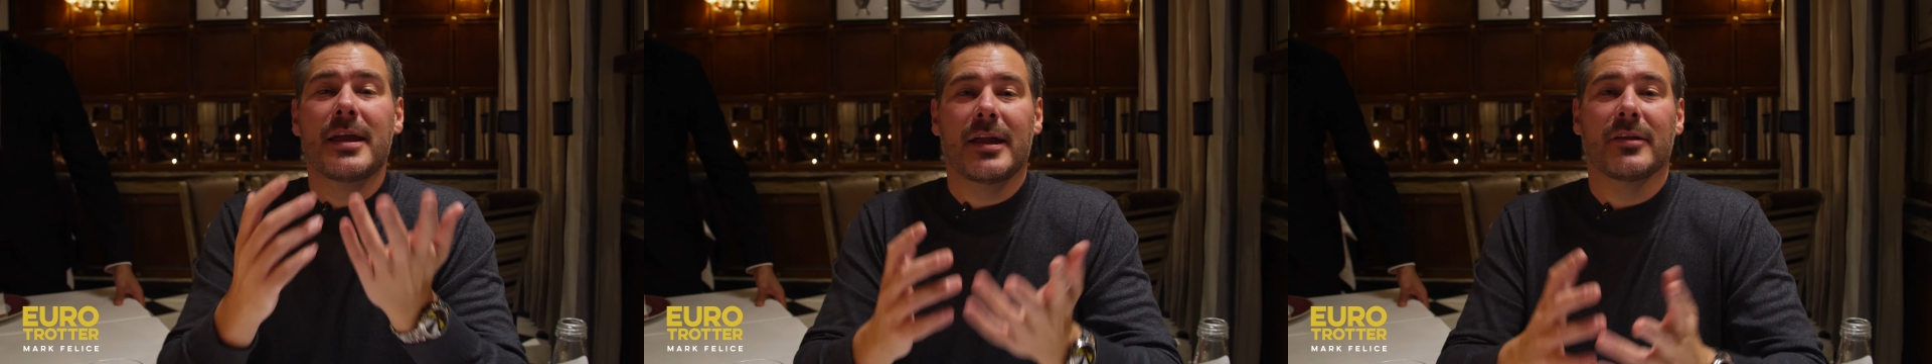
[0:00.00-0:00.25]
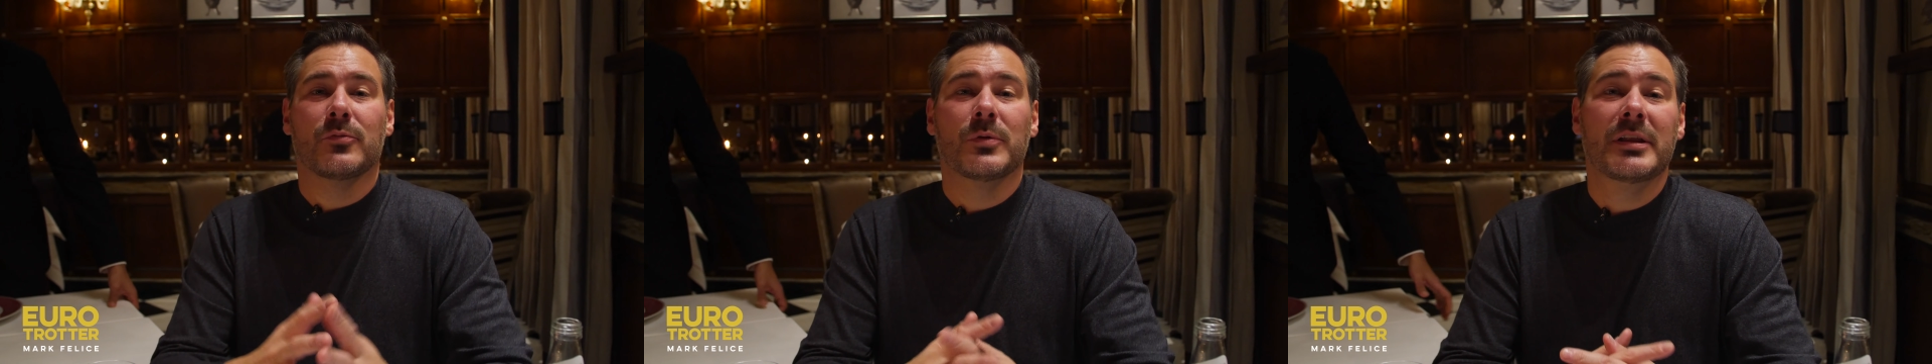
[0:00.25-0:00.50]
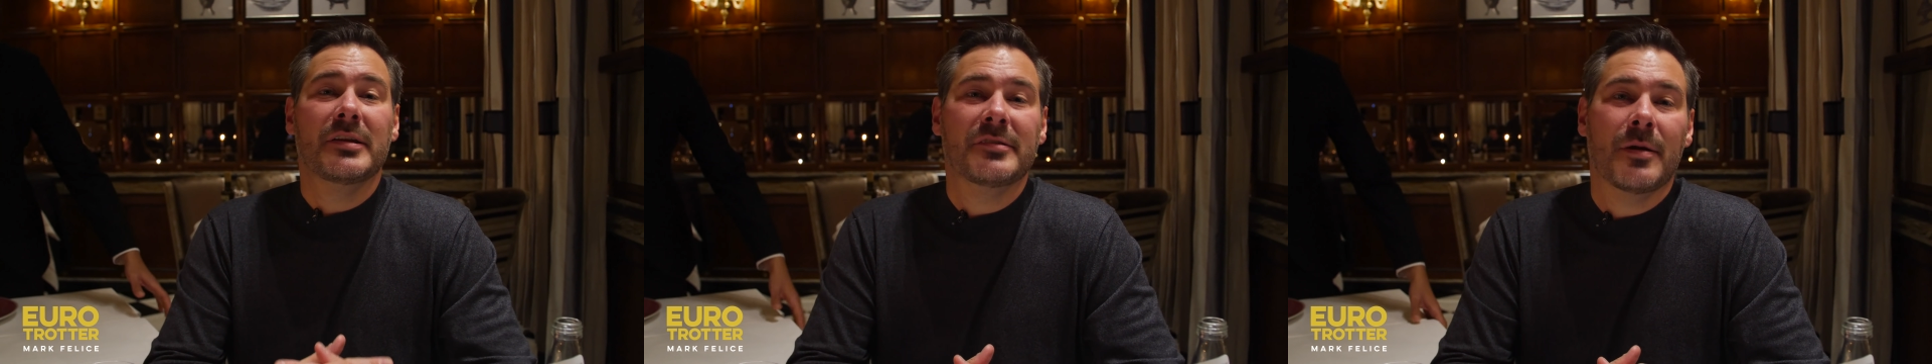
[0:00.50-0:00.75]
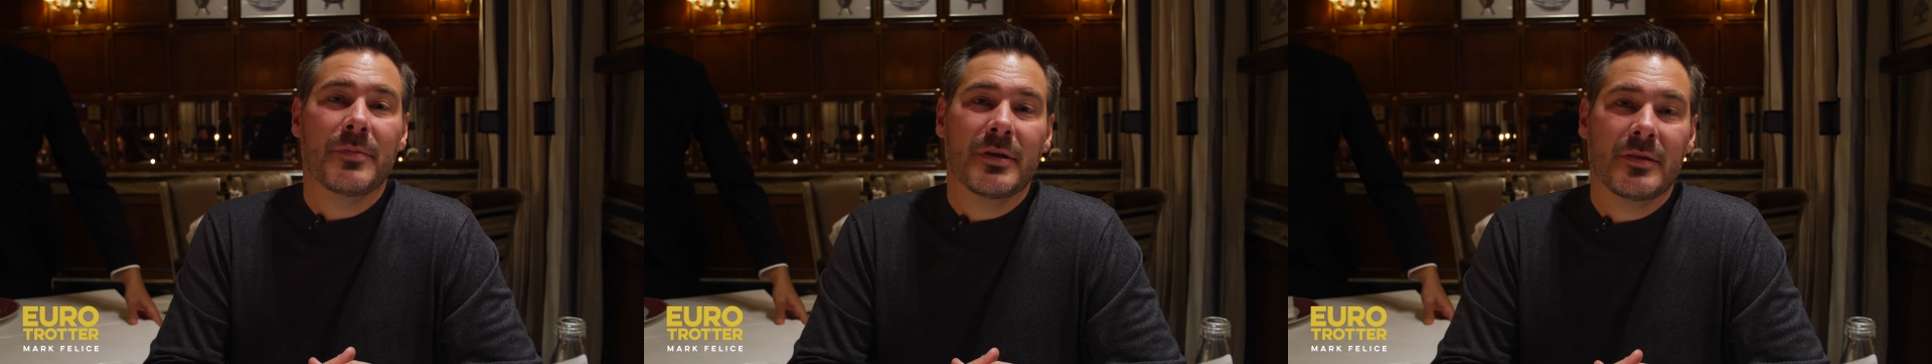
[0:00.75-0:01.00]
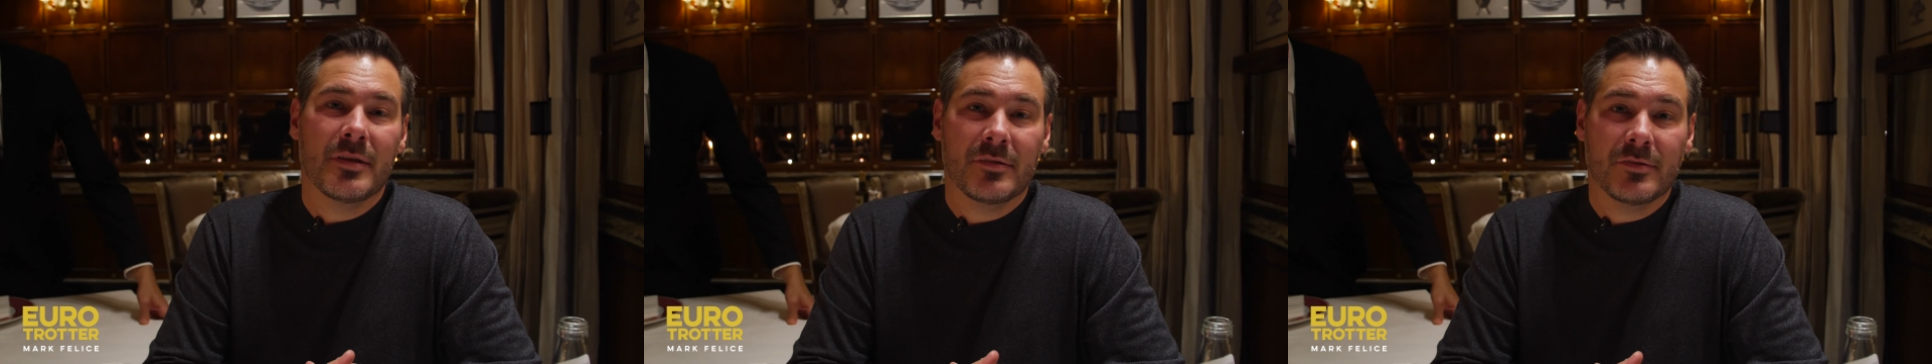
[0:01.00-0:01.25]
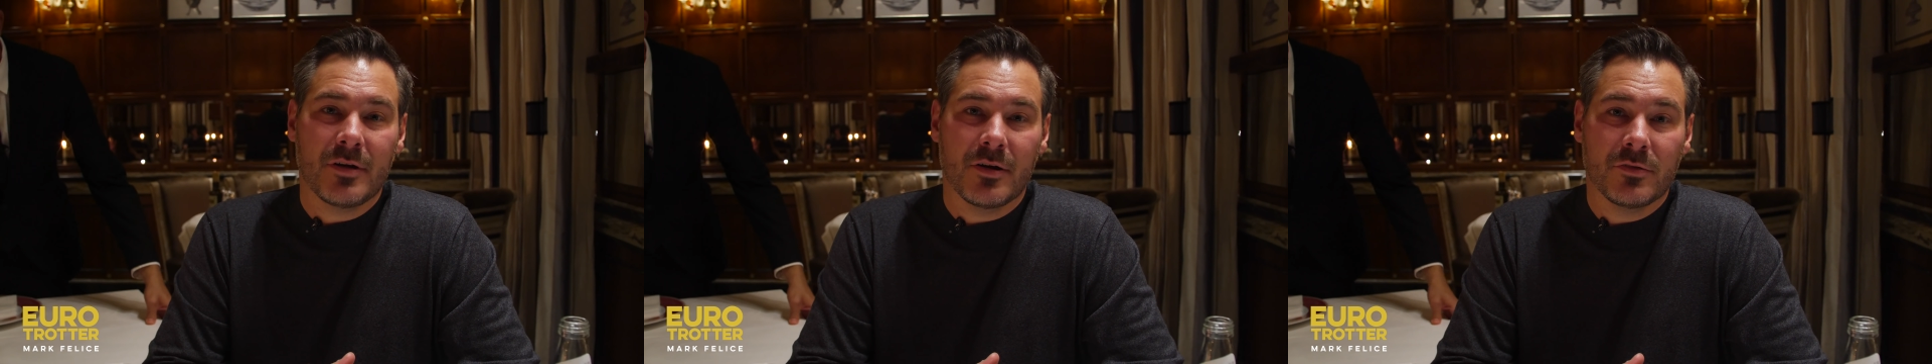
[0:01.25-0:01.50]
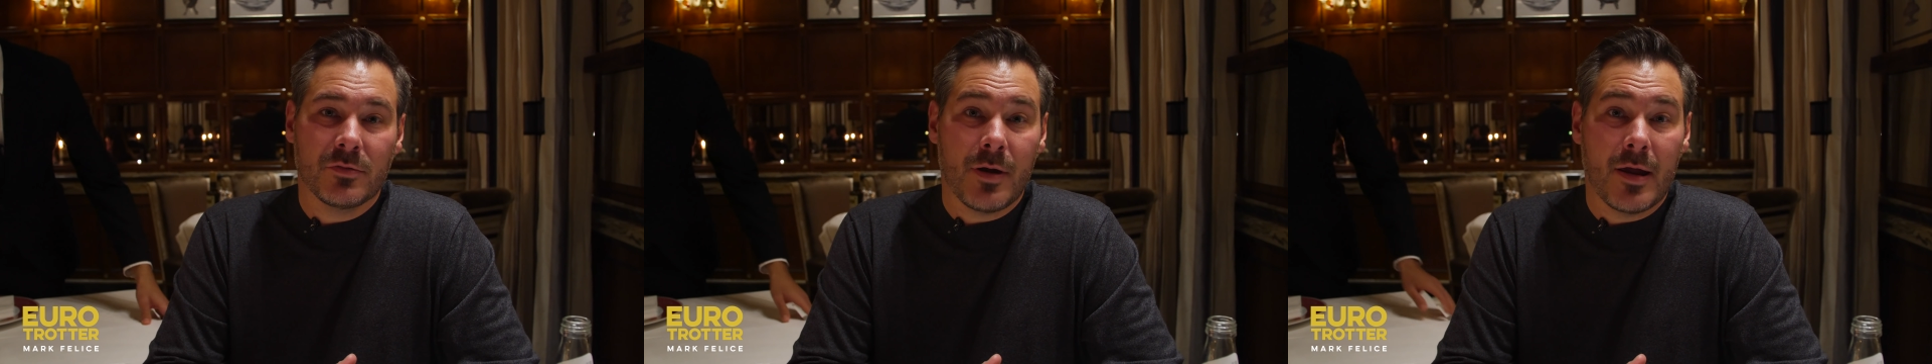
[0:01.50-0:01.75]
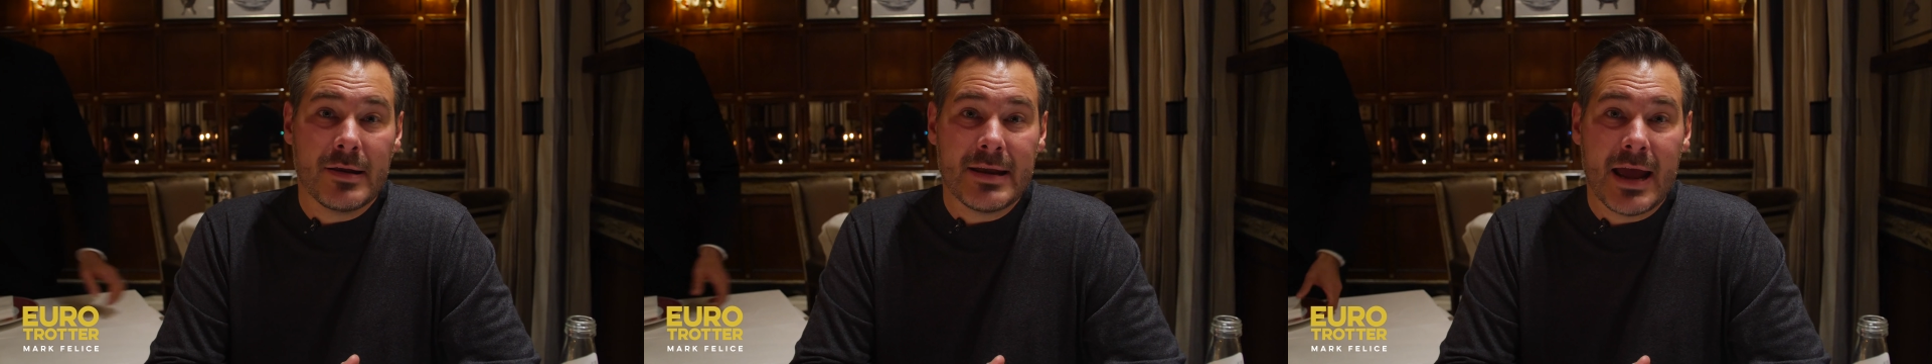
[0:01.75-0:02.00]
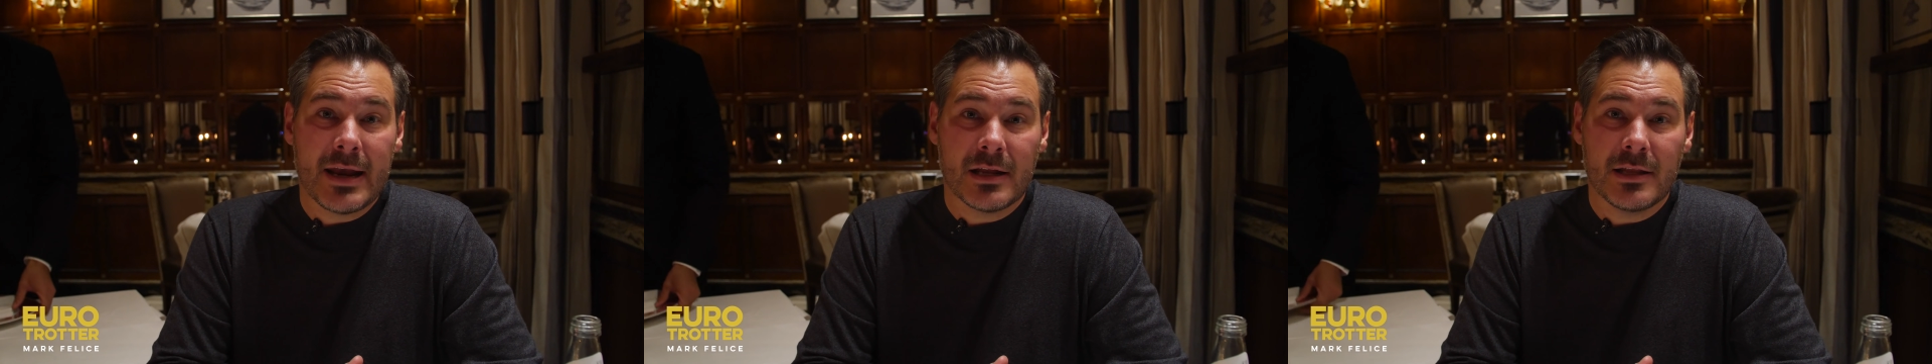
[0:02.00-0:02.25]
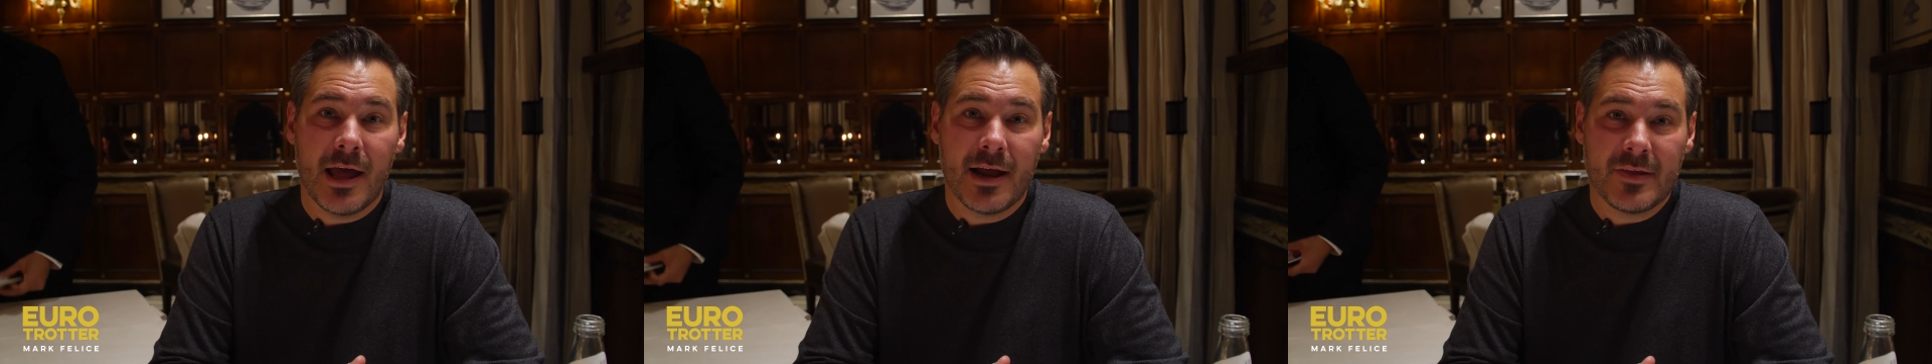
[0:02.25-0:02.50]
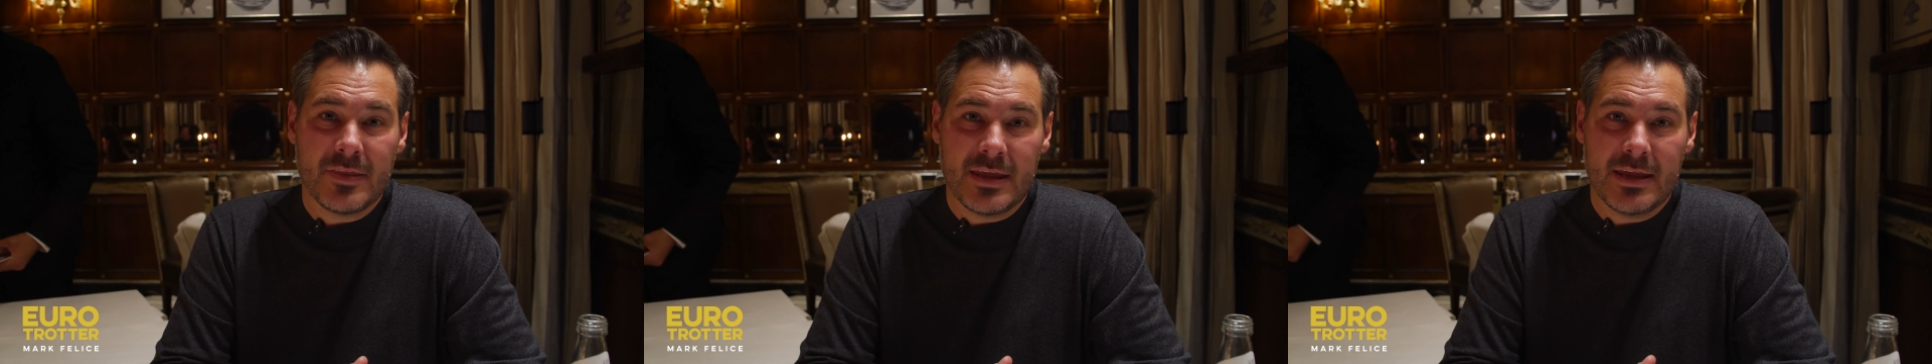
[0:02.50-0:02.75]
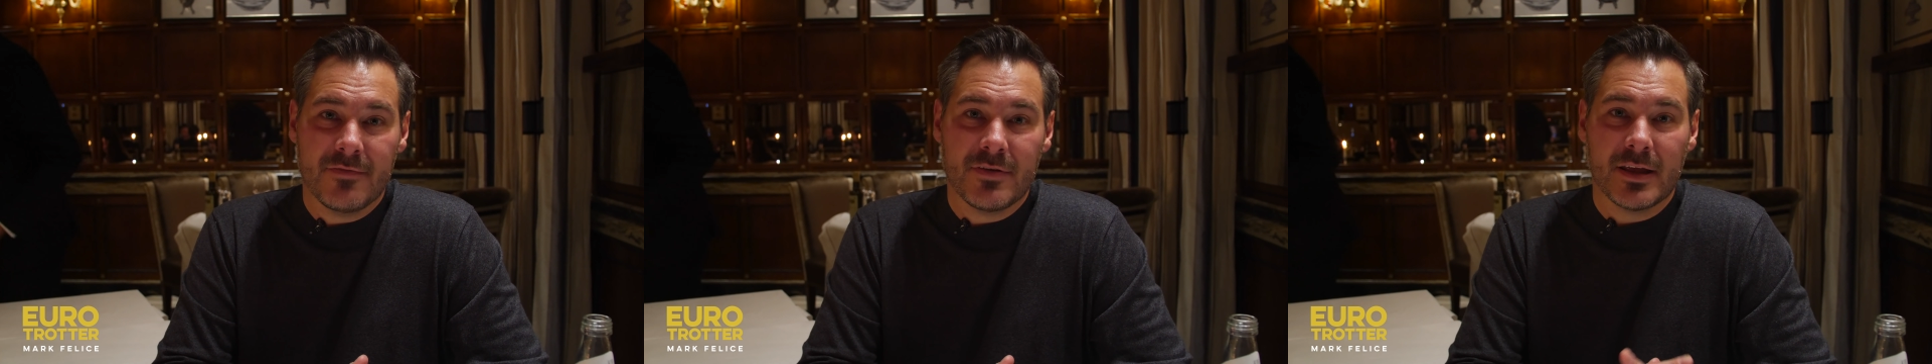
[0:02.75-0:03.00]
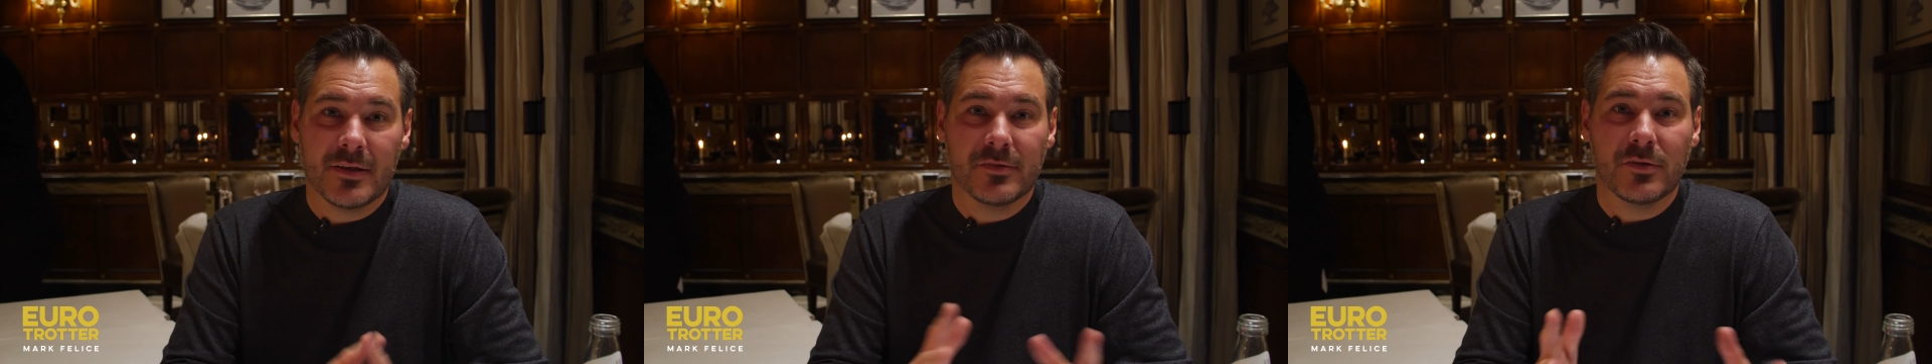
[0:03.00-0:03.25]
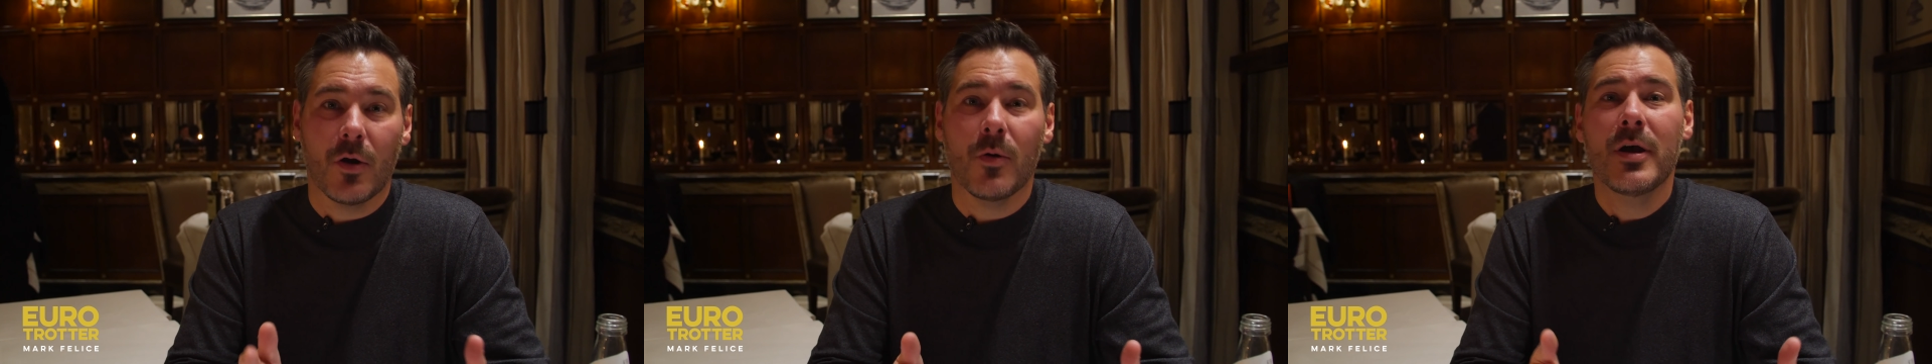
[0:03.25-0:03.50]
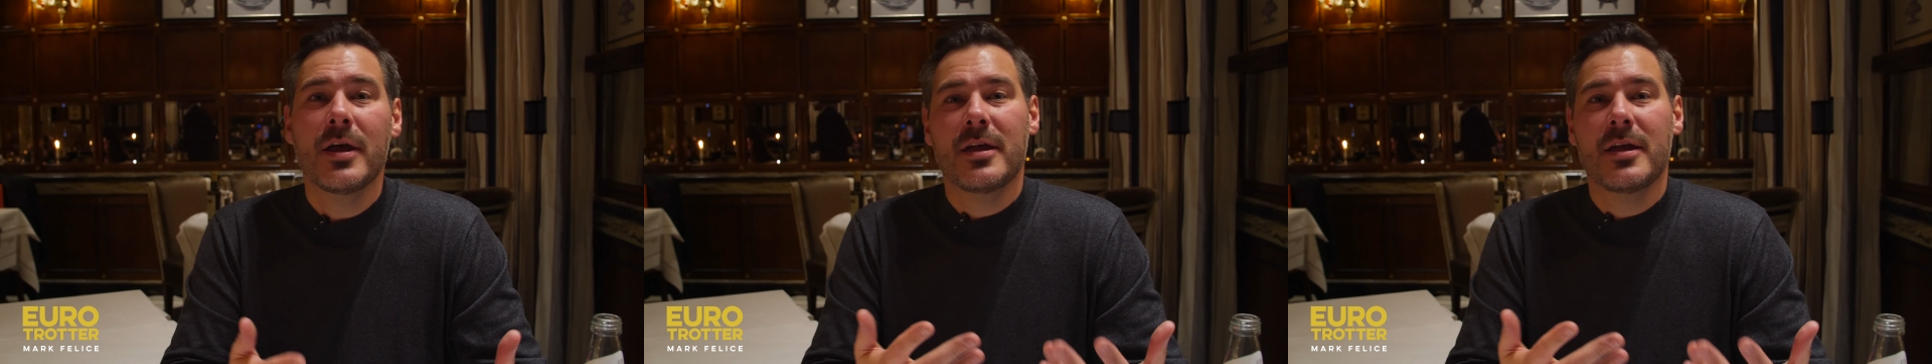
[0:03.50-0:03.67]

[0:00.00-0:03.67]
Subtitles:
It's really something that starts around 9 o'clock in the evening. So